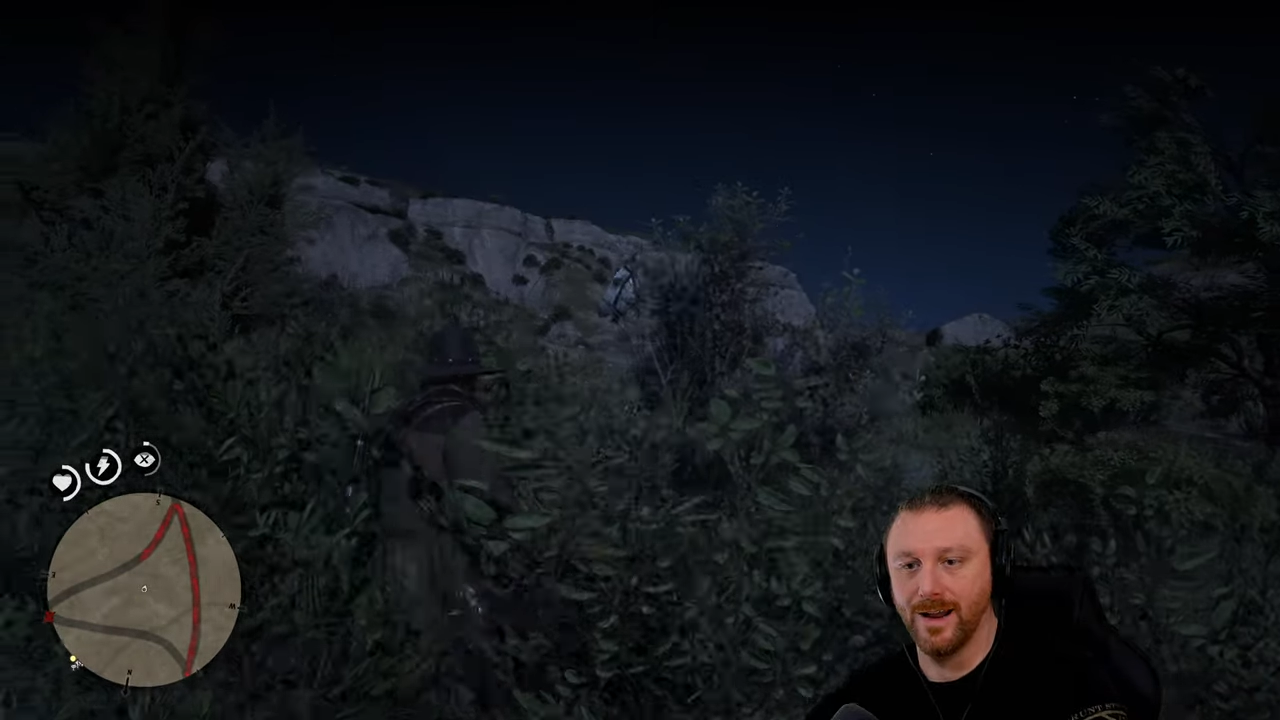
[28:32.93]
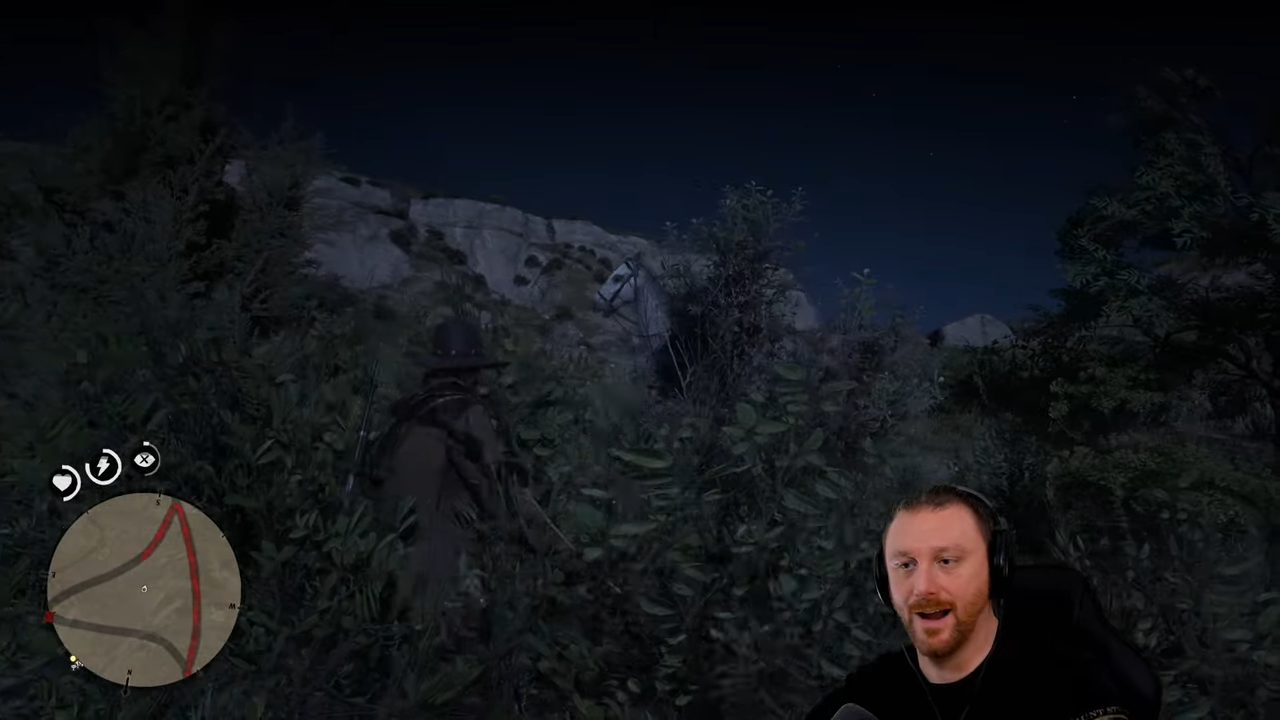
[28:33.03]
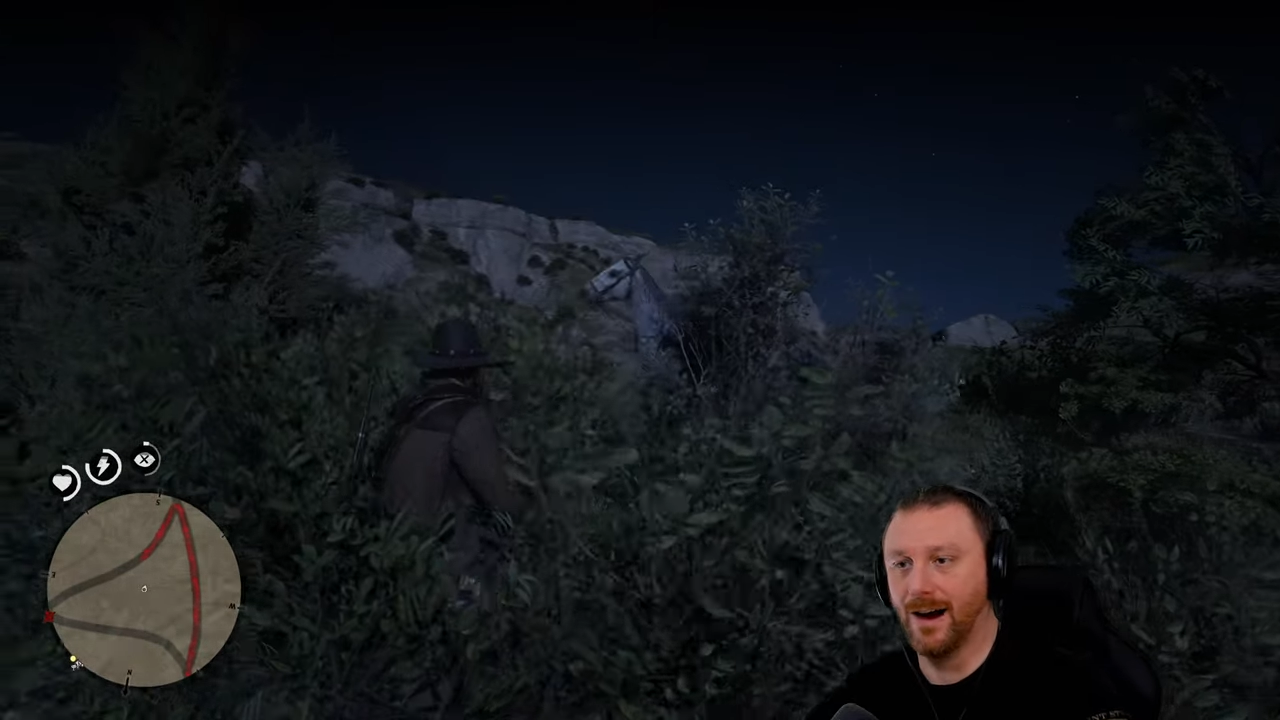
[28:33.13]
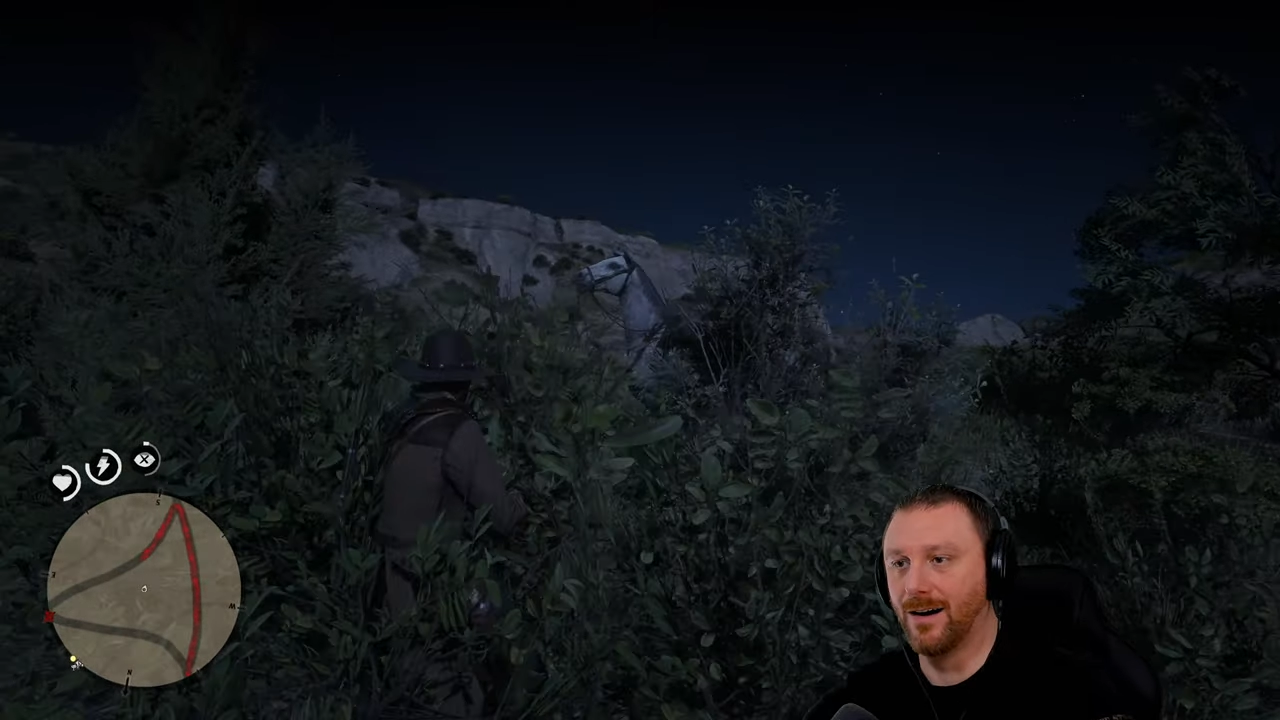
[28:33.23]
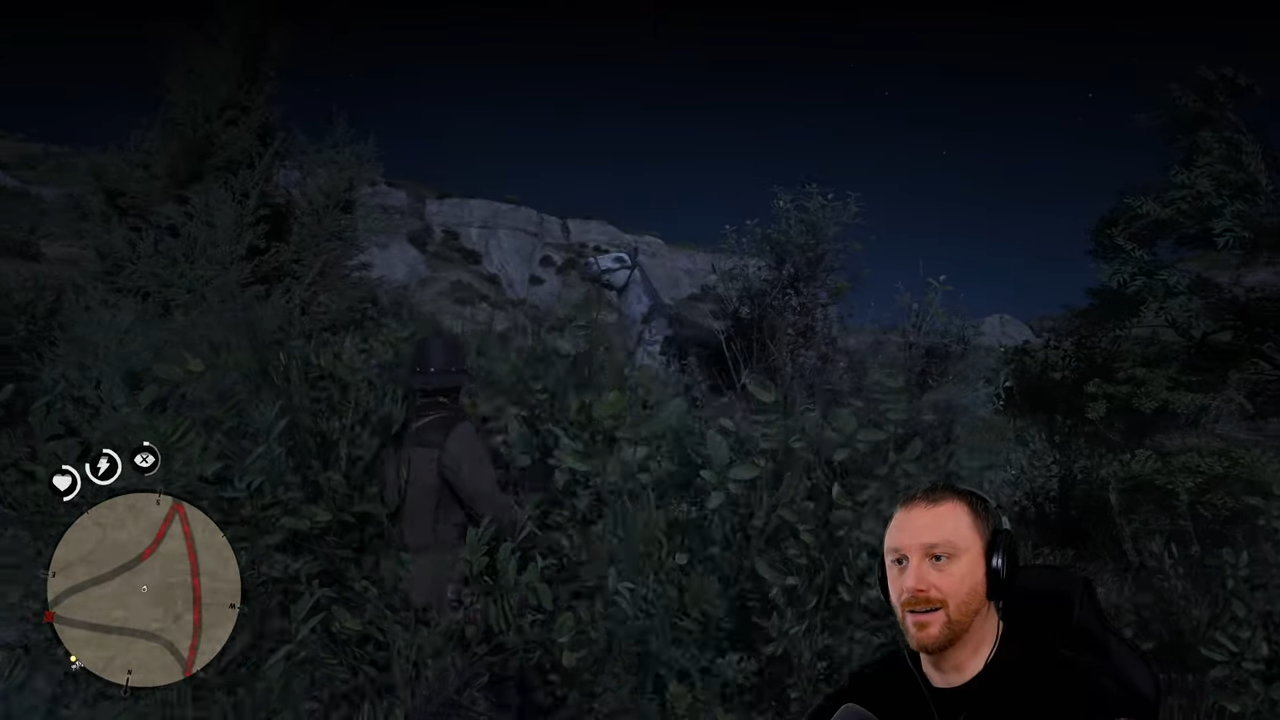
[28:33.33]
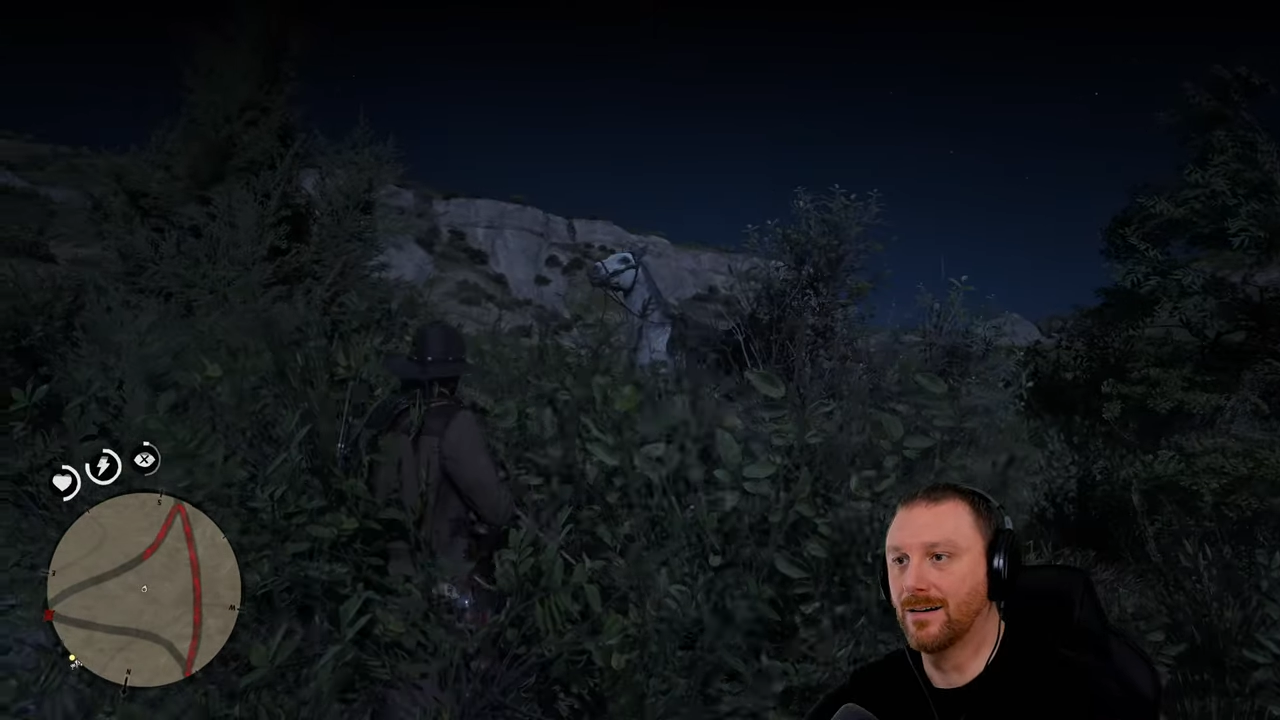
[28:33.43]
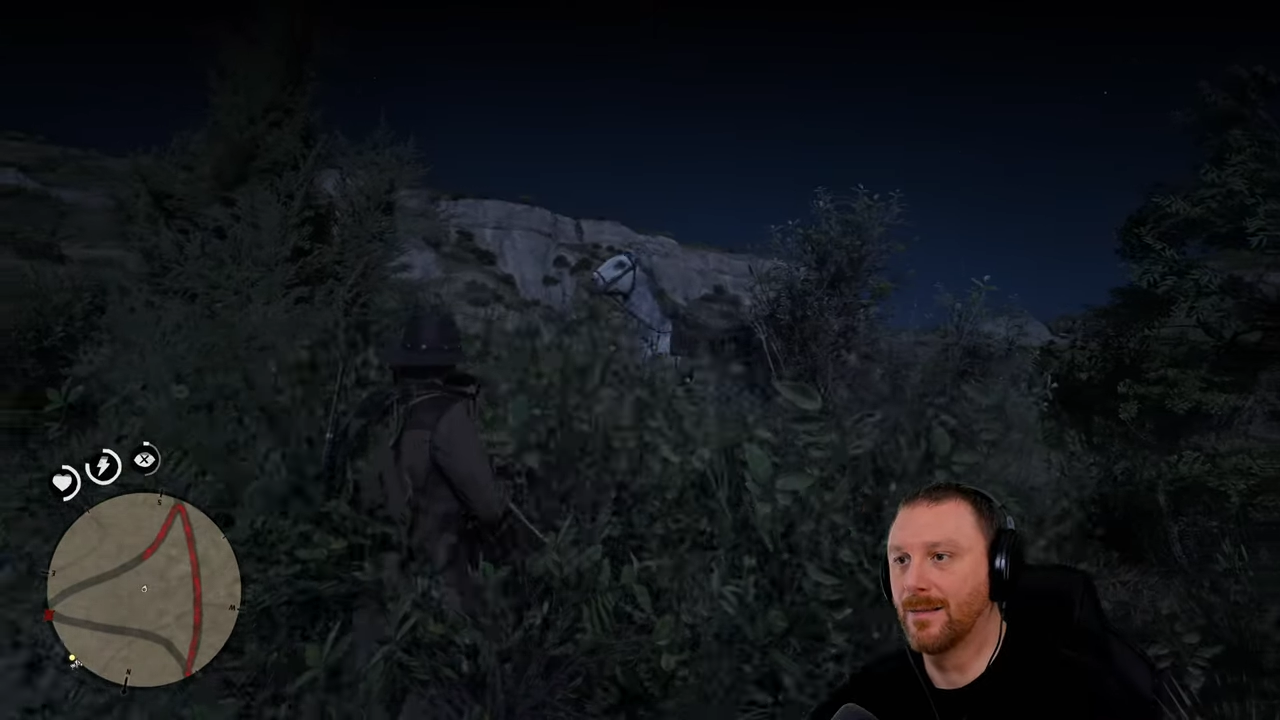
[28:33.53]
now!